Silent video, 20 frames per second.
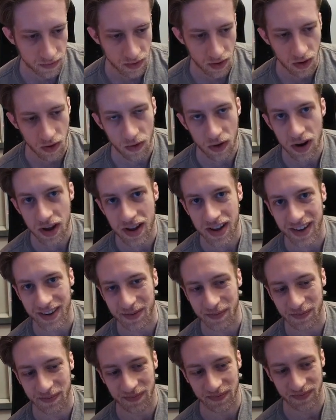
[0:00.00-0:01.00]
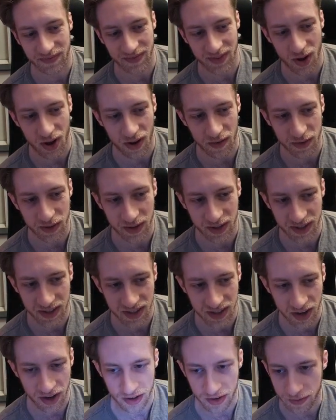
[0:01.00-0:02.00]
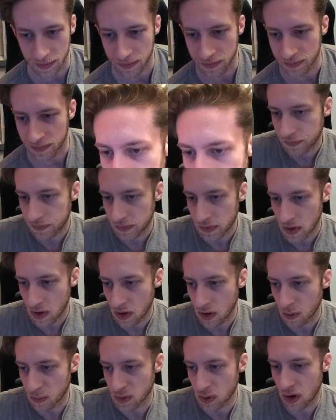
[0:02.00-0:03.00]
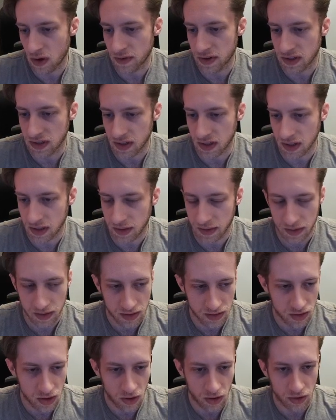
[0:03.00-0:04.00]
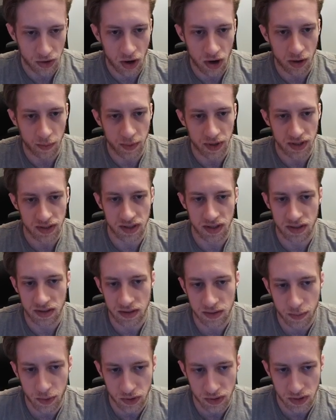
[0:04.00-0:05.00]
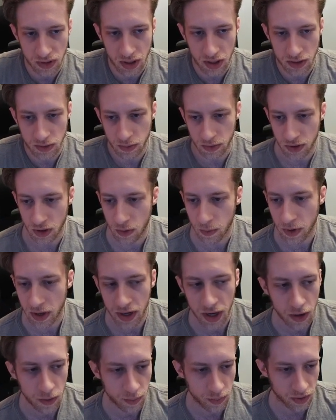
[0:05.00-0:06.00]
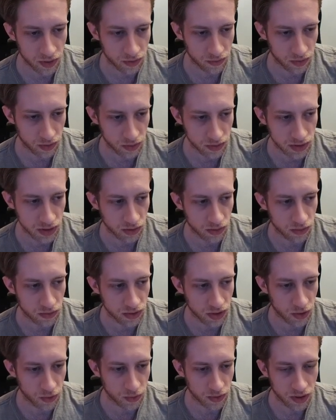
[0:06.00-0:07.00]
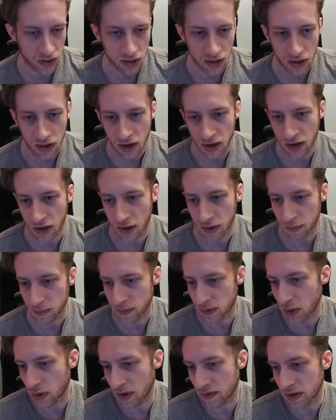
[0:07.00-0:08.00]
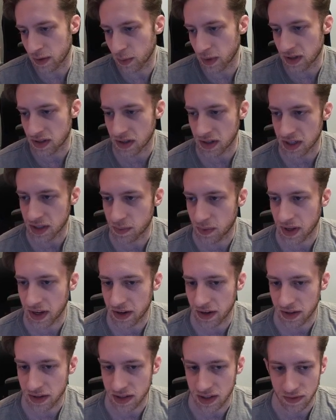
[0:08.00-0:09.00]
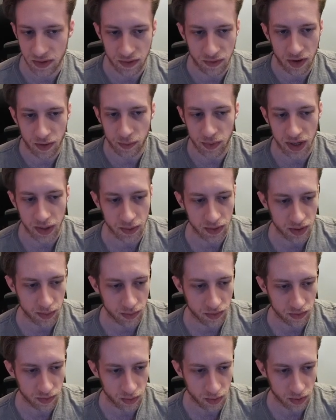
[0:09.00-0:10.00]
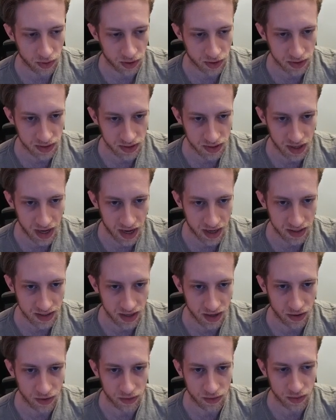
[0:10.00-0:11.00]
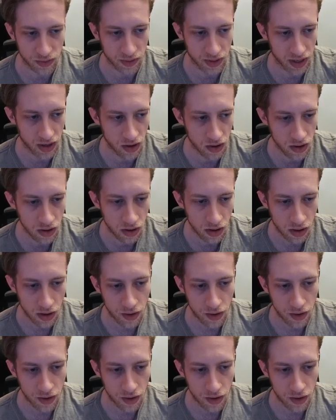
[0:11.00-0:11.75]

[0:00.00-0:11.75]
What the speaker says: Alright, off to a good start. So obviously it's all anonymous, as most of you guys will know by now, but for those of you who don't have any reads on these players, even if I've played with them before, because I can't tell who they are.